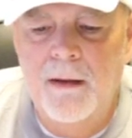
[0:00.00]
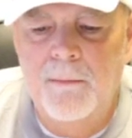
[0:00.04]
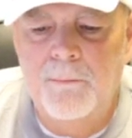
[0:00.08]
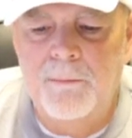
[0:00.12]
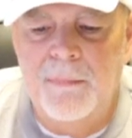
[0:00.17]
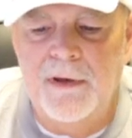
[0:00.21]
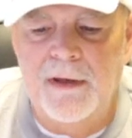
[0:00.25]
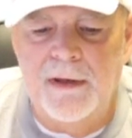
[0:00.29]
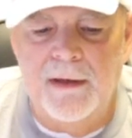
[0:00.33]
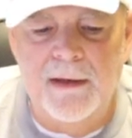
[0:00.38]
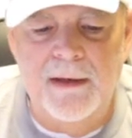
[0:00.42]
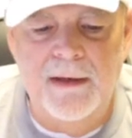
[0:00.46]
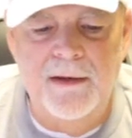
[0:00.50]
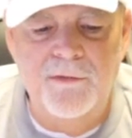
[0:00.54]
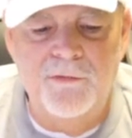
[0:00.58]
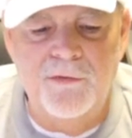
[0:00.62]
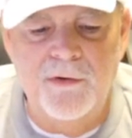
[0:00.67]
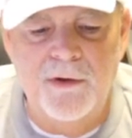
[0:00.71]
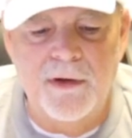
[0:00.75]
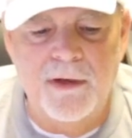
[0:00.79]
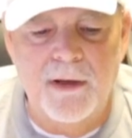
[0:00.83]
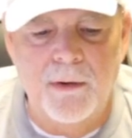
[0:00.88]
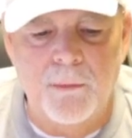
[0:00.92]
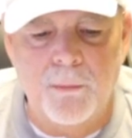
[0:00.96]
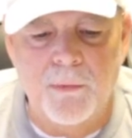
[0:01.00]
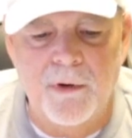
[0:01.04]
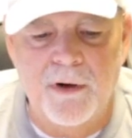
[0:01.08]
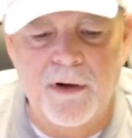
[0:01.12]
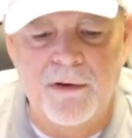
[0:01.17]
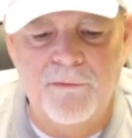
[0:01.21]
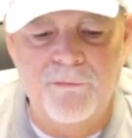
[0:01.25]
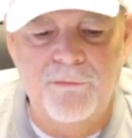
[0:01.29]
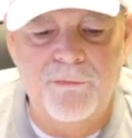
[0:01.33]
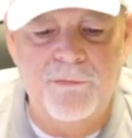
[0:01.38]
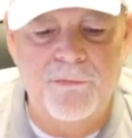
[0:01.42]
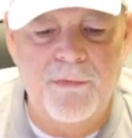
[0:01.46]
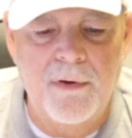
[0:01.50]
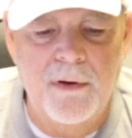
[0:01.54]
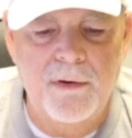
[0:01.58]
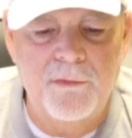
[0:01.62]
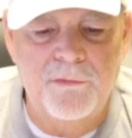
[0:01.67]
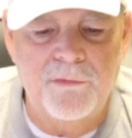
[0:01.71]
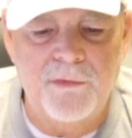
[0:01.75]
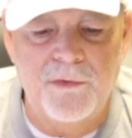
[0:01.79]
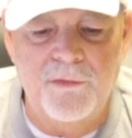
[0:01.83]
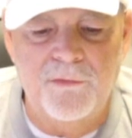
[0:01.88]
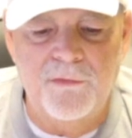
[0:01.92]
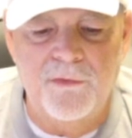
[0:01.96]
be easy to get rid of
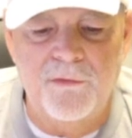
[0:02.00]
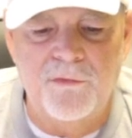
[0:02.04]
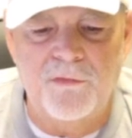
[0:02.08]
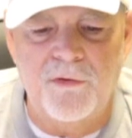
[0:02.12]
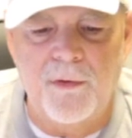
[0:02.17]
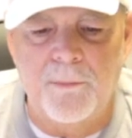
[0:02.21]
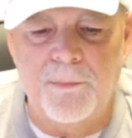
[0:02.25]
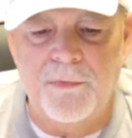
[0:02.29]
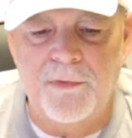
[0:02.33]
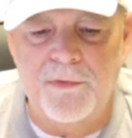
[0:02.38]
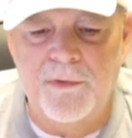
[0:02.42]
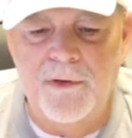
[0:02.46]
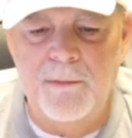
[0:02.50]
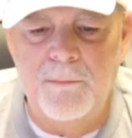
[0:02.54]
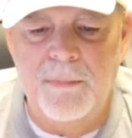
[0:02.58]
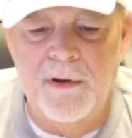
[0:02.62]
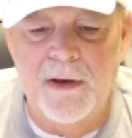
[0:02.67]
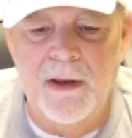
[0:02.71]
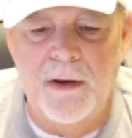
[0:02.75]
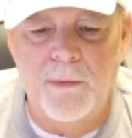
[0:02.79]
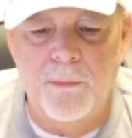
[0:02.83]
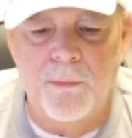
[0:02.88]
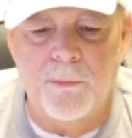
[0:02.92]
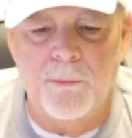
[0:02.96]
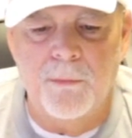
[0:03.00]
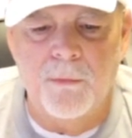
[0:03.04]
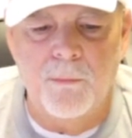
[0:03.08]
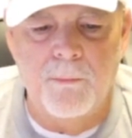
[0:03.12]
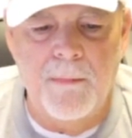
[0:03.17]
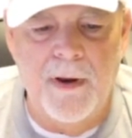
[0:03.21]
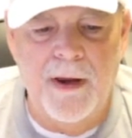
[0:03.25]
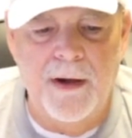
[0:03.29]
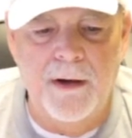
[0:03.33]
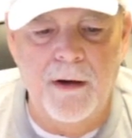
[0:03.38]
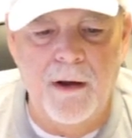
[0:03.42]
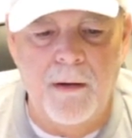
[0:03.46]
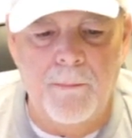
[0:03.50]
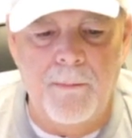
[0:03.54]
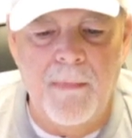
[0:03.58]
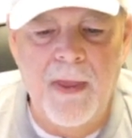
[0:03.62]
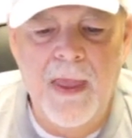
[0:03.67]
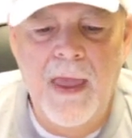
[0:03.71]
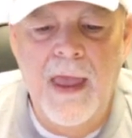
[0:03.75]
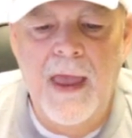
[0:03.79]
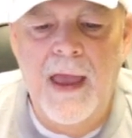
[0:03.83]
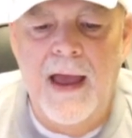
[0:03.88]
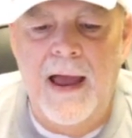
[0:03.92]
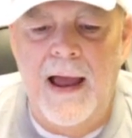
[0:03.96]
since it's something the EPA made up.
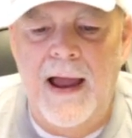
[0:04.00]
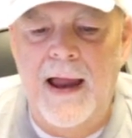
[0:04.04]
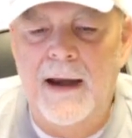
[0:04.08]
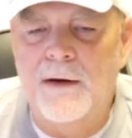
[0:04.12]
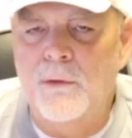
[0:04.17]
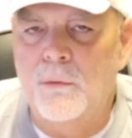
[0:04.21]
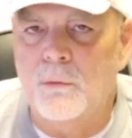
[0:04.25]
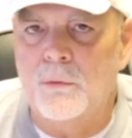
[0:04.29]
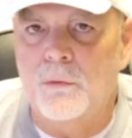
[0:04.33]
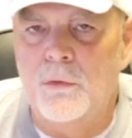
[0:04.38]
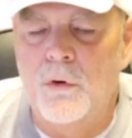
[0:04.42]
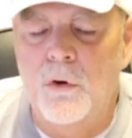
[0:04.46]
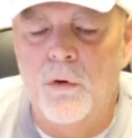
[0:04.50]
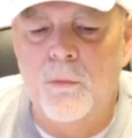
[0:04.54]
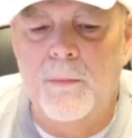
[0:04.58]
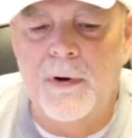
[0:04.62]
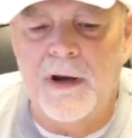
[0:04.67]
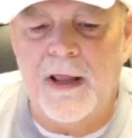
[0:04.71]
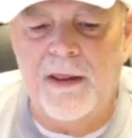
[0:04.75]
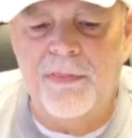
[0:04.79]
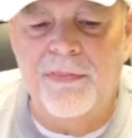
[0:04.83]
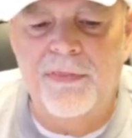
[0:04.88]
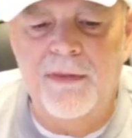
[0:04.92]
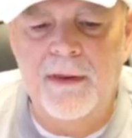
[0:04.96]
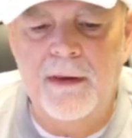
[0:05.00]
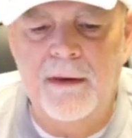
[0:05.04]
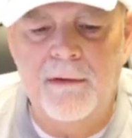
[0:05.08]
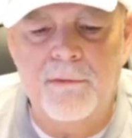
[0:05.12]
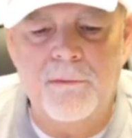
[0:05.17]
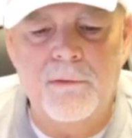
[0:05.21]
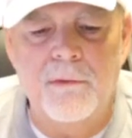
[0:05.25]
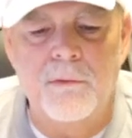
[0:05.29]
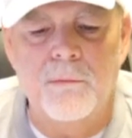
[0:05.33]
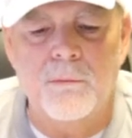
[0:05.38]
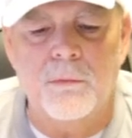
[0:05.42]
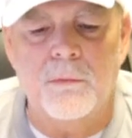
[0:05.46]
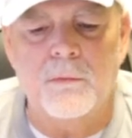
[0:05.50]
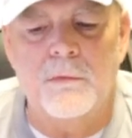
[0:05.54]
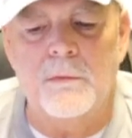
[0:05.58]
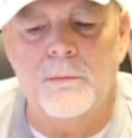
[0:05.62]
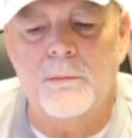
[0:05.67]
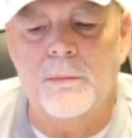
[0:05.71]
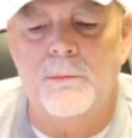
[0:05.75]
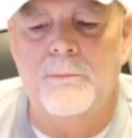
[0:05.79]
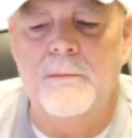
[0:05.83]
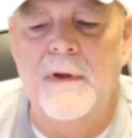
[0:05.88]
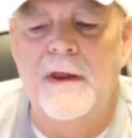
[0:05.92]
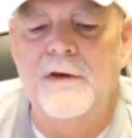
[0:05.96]
I don't know, but I think
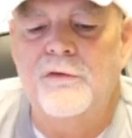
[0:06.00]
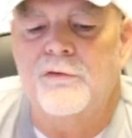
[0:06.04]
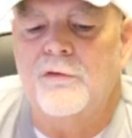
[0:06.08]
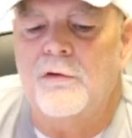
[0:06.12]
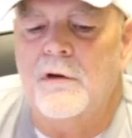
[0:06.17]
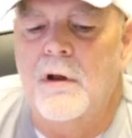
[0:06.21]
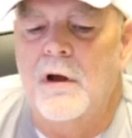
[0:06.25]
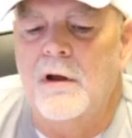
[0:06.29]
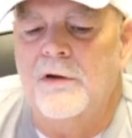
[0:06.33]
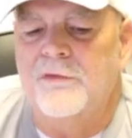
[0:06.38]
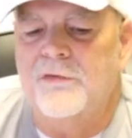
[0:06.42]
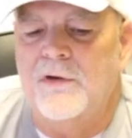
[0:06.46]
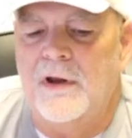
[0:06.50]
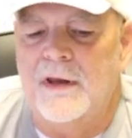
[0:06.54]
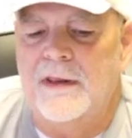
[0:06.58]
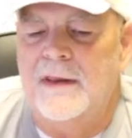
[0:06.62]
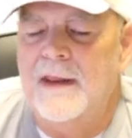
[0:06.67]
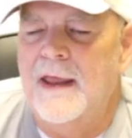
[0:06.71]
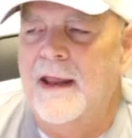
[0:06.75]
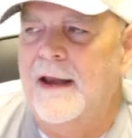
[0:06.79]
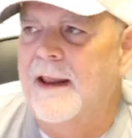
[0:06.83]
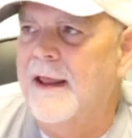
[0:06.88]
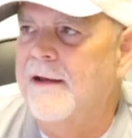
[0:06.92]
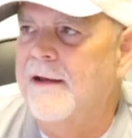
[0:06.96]
major laws like that